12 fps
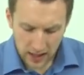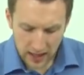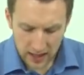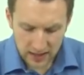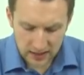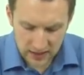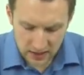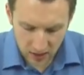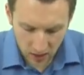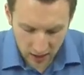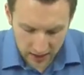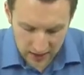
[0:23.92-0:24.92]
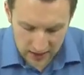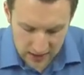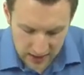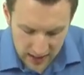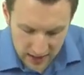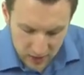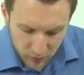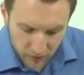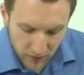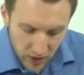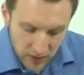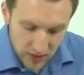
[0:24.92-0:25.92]
It is designed, as I say, to
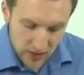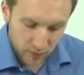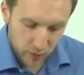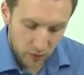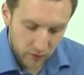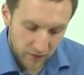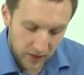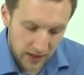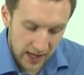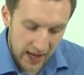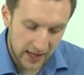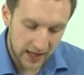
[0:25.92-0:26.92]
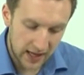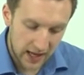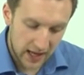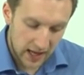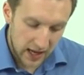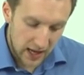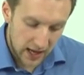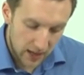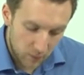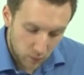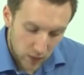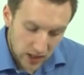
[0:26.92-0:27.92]
provide the support for your neck.
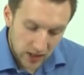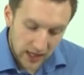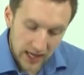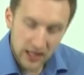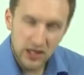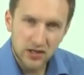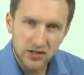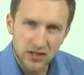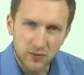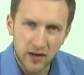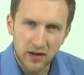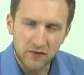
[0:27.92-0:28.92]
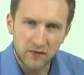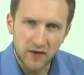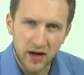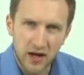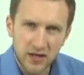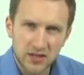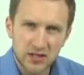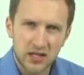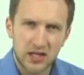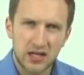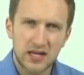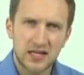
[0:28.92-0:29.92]
When you're getting used to it at
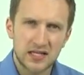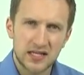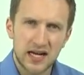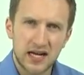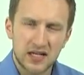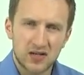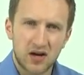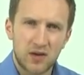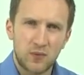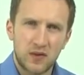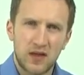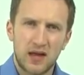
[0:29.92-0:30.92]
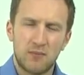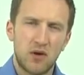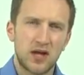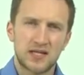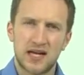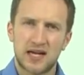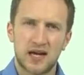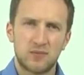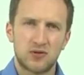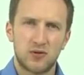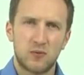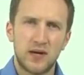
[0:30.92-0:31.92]
first, you need to take your time with it. It might take
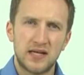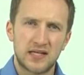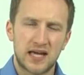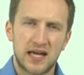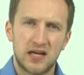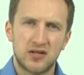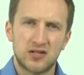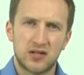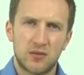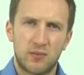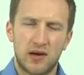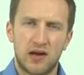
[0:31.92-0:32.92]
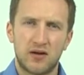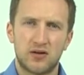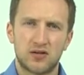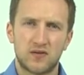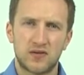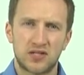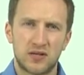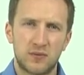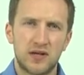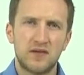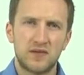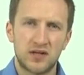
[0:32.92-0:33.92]
up to a week to get used to the pillow, because obviously
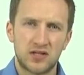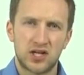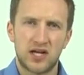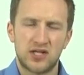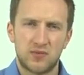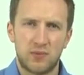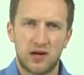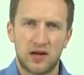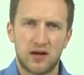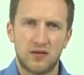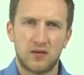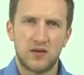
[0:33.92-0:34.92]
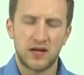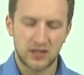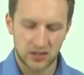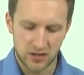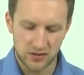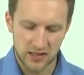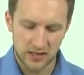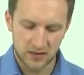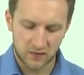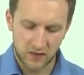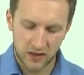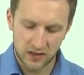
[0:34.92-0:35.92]
whenever you change your pillow, things do tend
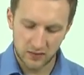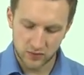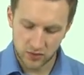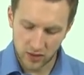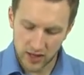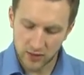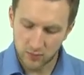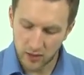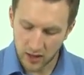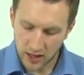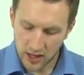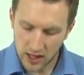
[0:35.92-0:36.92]
to feel a little strange, but